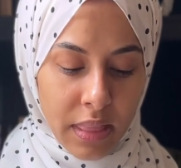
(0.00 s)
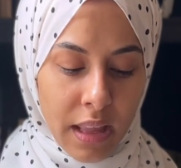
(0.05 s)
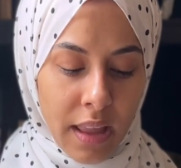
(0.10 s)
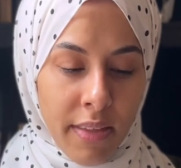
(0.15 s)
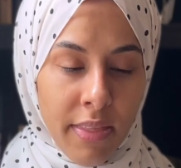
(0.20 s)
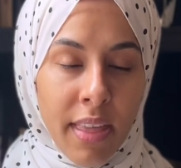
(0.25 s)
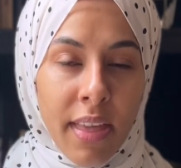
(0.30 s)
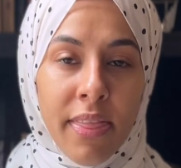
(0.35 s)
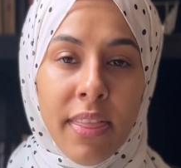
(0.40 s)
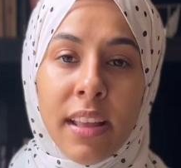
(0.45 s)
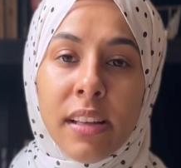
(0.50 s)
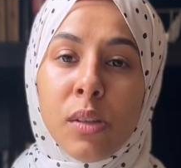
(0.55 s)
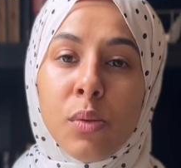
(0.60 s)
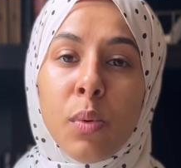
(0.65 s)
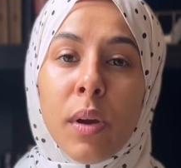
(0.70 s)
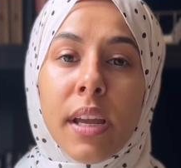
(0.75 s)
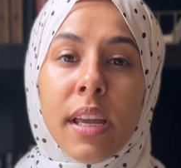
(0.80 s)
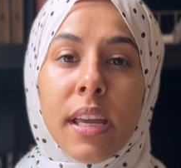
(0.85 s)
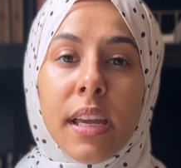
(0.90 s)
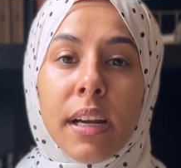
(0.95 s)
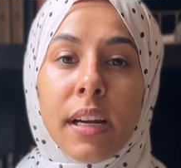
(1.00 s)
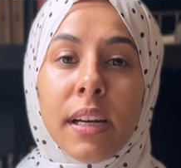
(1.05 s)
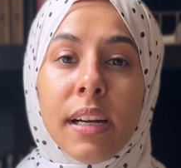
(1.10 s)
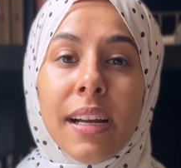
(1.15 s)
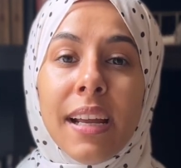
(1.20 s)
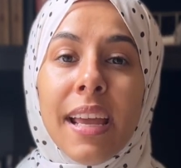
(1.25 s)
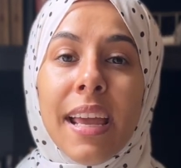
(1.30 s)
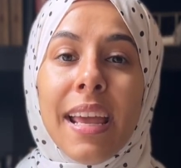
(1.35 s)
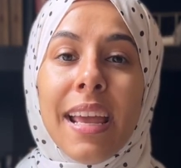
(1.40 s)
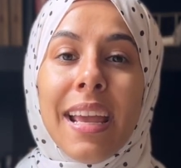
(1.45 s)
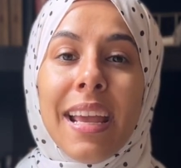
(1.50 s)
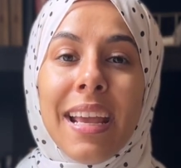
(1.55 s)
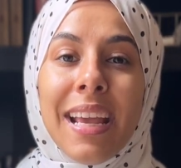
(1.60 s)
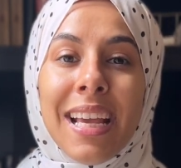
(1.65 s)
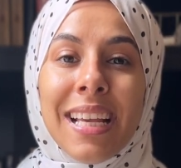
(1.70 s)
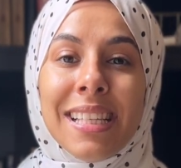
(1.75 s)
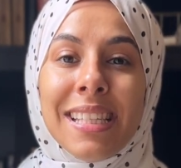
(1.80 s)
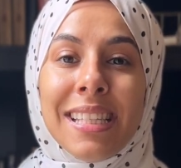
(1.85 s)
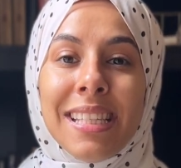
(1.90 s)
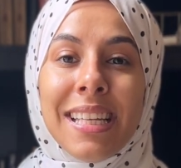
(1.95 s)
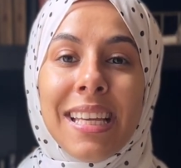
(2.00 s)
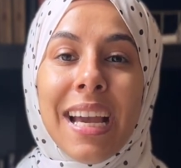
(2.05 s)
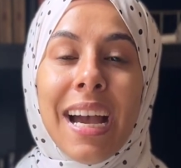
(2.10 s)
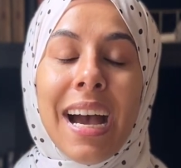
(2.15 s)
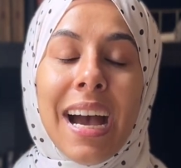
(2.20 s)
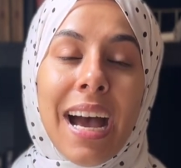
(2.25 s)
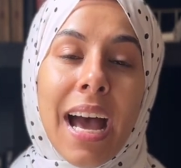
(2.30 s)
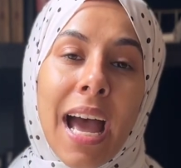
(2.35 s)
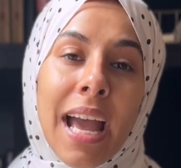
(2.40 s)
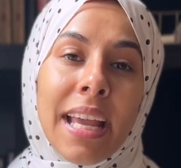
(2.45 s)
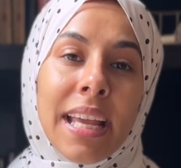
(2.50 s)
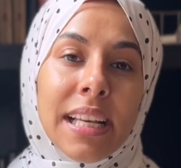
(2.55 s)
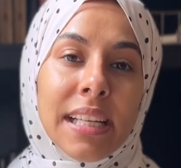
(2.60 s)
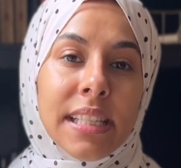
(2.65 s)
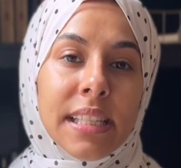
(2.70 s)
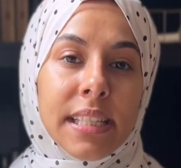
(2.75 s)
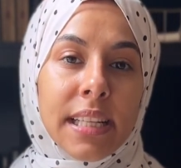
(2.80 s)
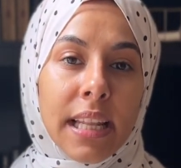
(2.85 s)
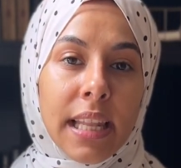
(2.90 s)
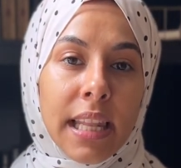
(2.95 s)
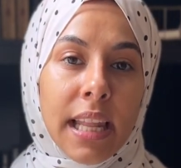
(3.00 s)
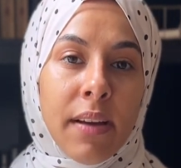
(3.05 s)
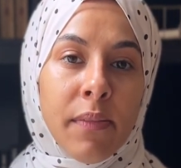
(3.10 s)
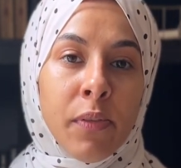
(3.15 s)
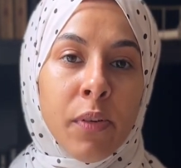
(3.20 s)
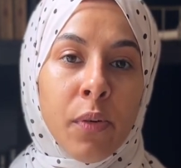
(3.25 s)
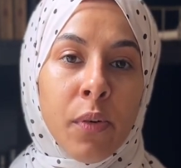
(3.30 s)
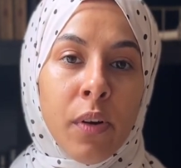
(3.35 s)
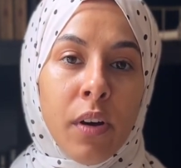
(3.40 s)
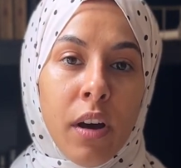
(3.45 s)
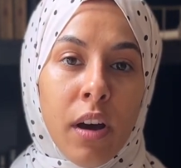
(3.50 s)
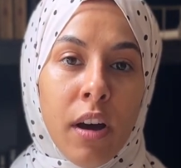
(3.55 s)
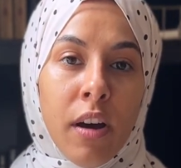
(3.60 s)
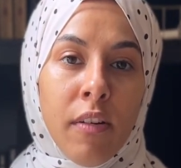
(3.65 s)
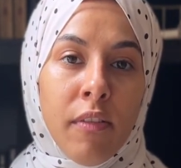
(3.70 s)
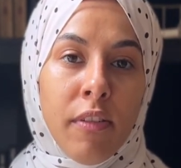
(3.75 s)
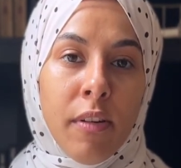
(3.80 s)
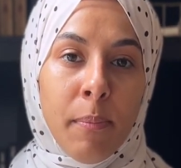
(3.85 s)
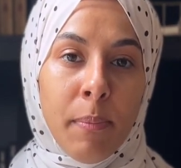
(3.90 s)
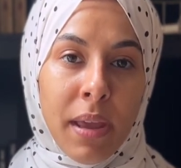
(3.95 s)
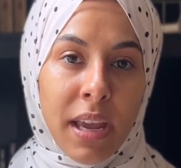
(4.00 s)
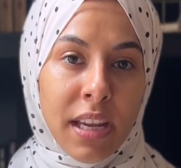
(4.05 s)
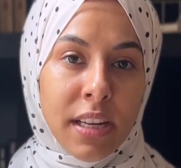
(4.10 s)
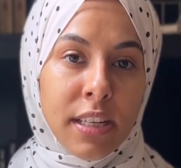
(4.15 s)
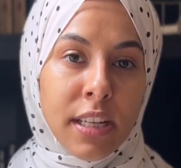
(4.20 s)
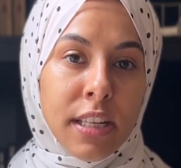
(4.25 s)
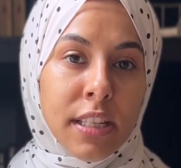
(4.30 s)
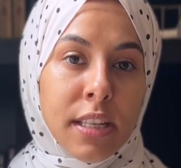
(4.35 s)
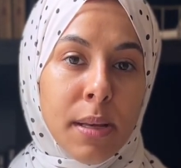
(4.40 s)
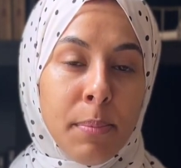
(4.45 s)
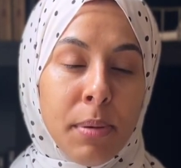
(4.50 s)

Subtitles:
that this right here is the highest level of patience. A